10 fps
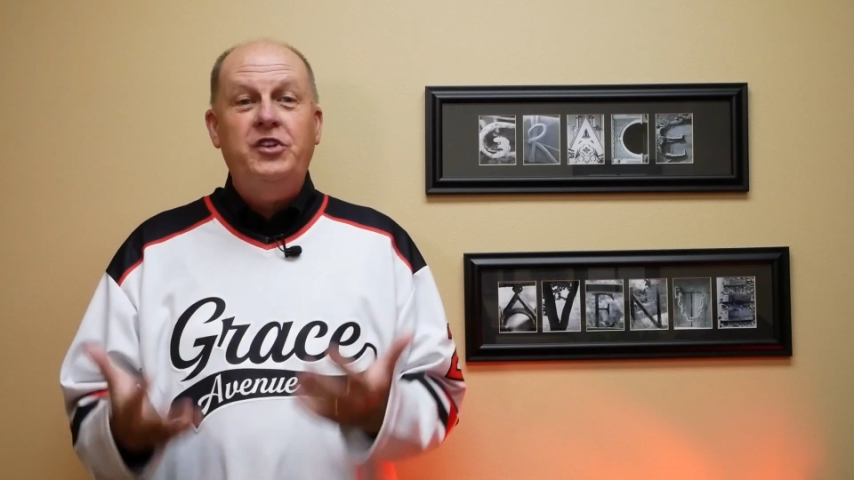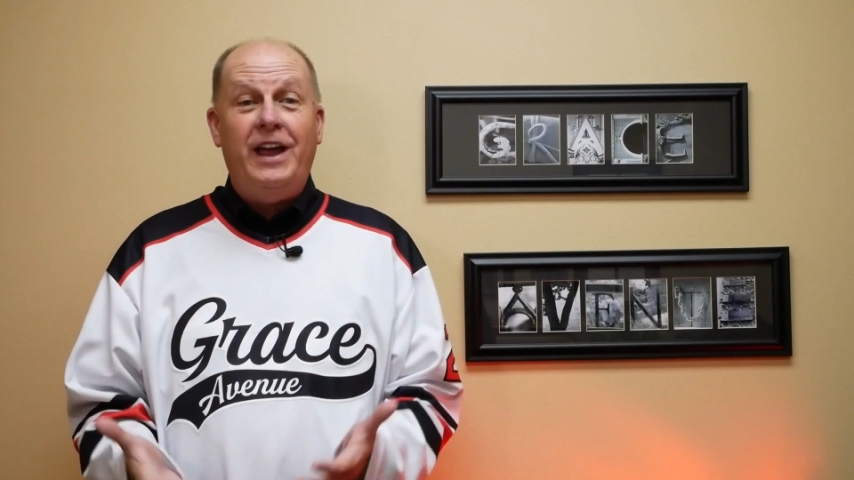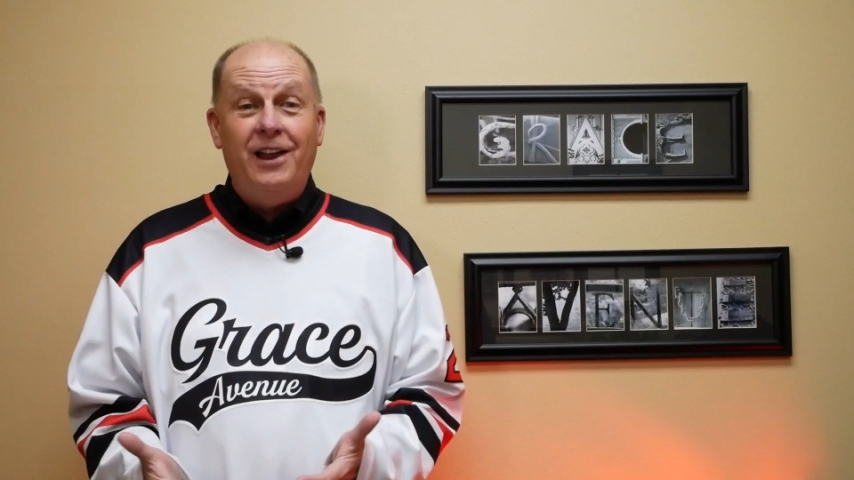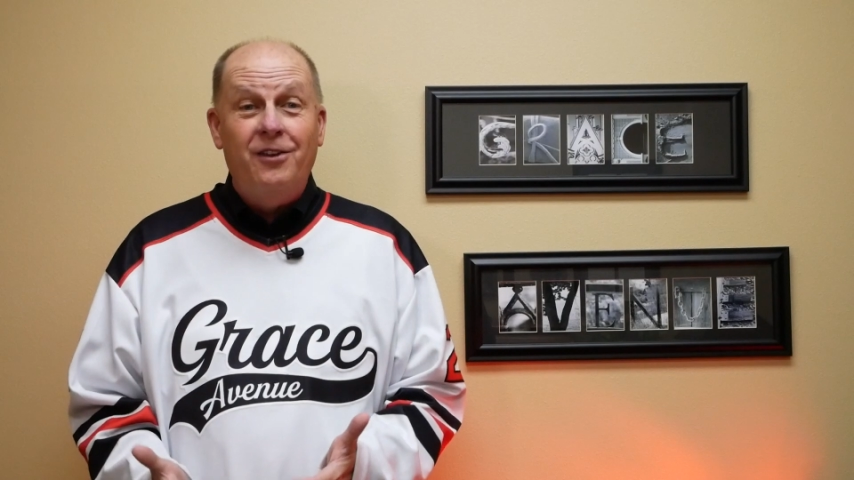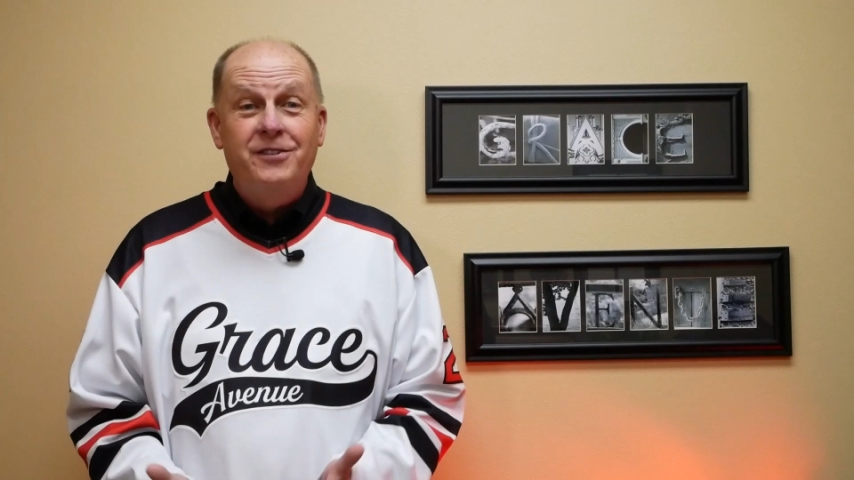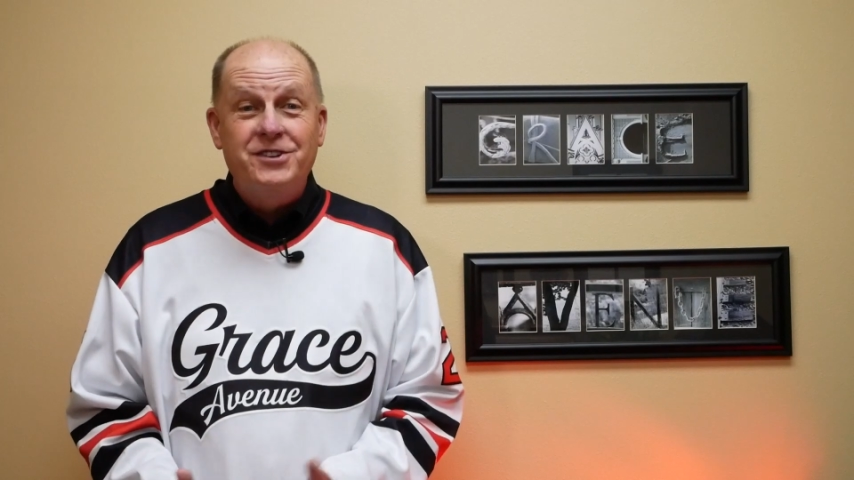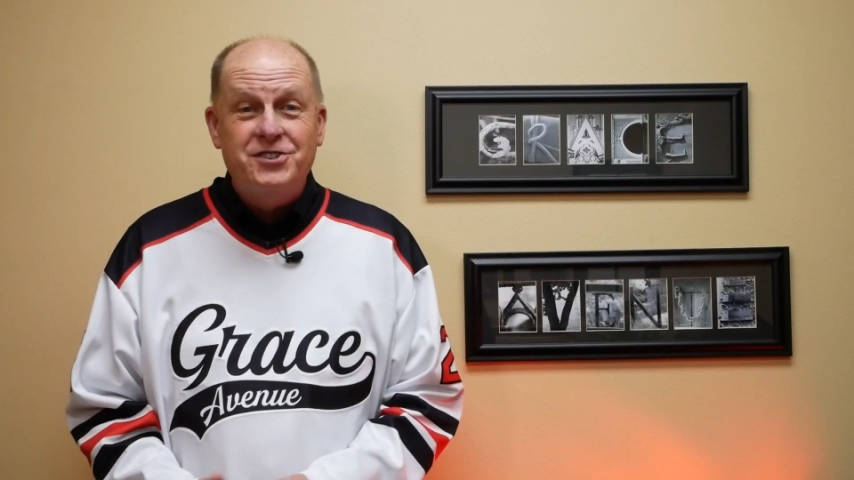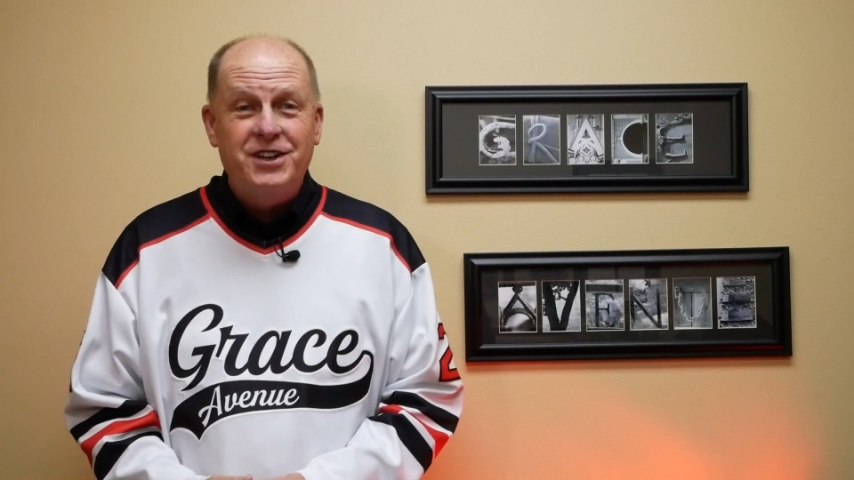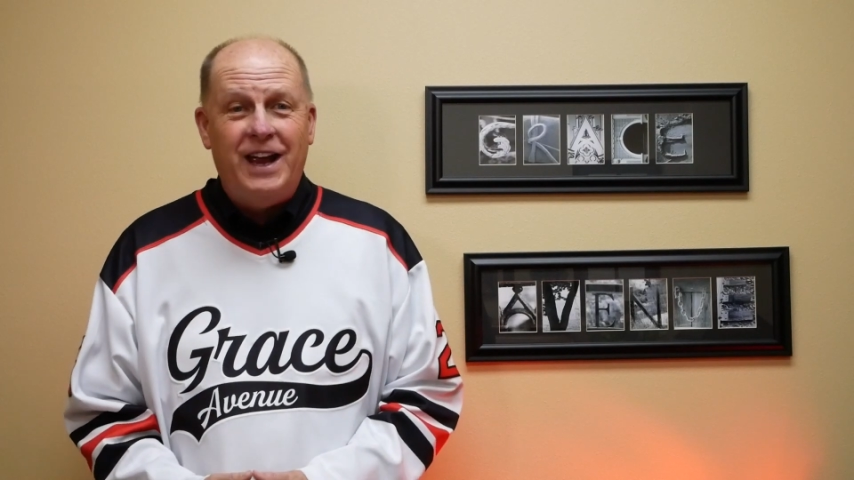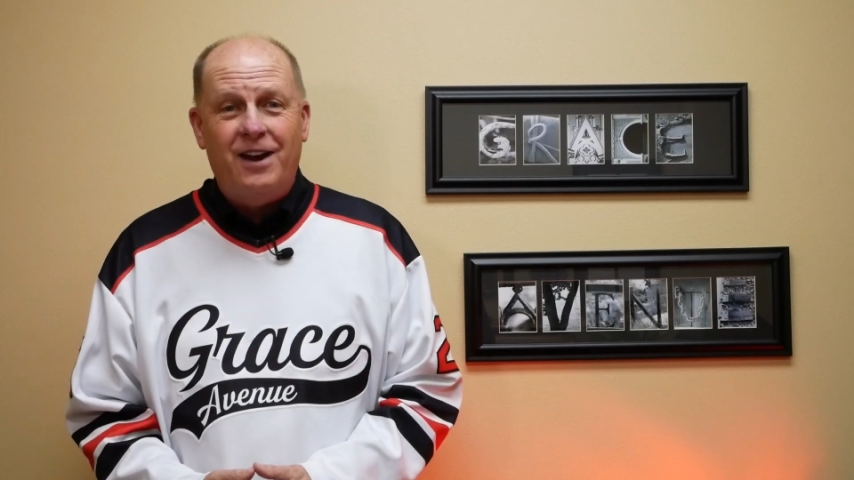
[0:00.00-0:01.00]

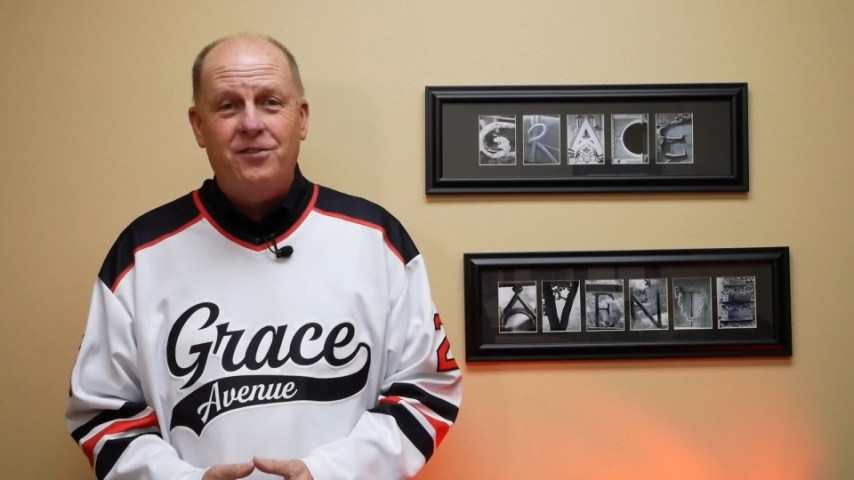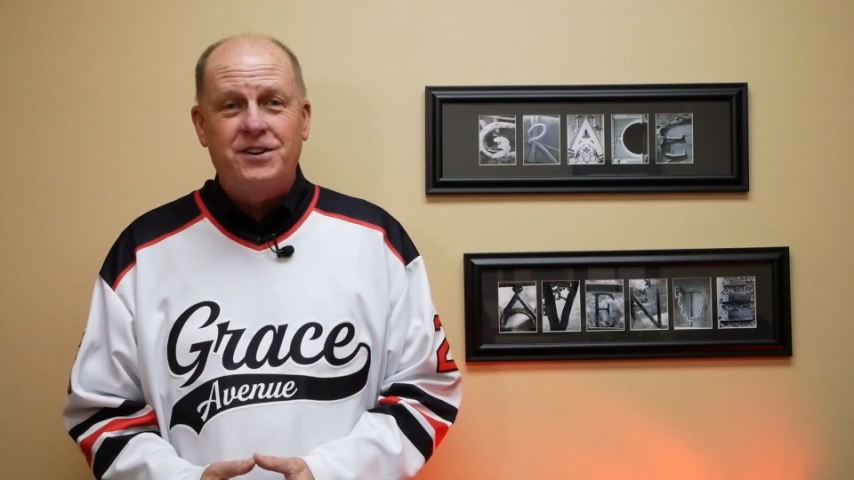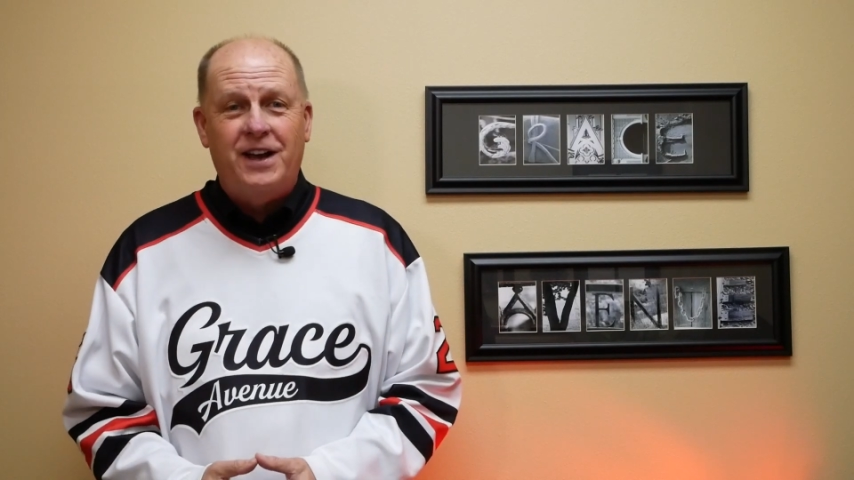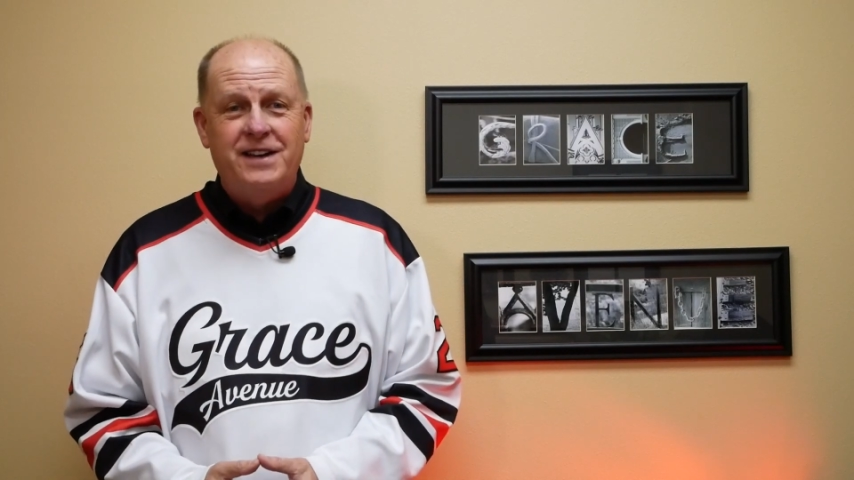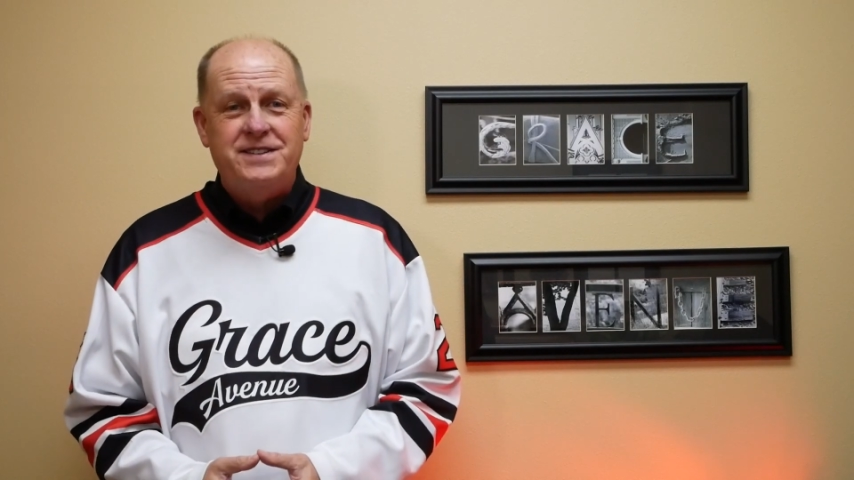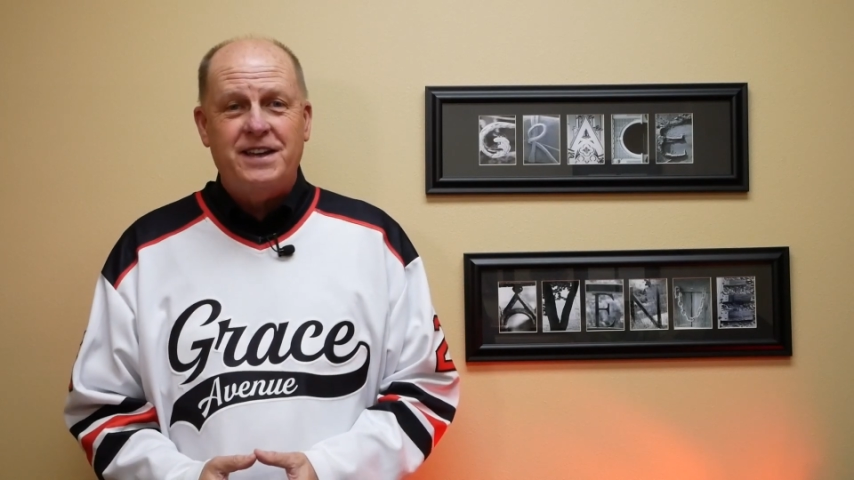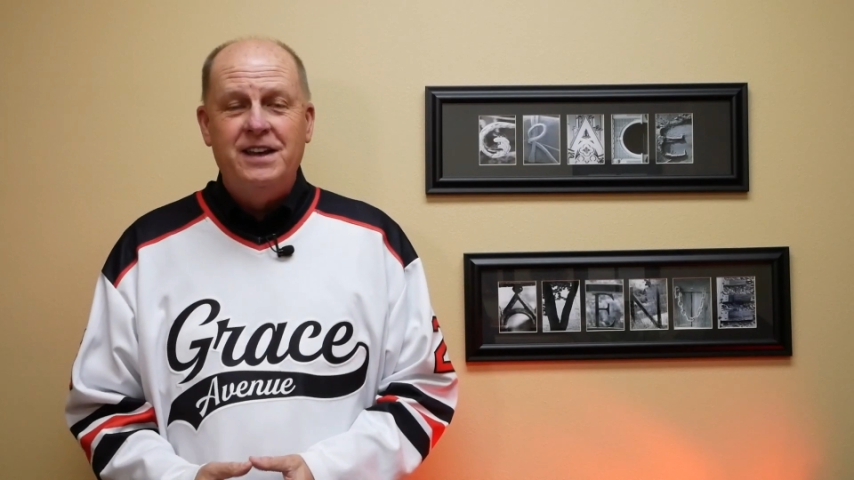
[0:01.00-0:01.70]
television advertising.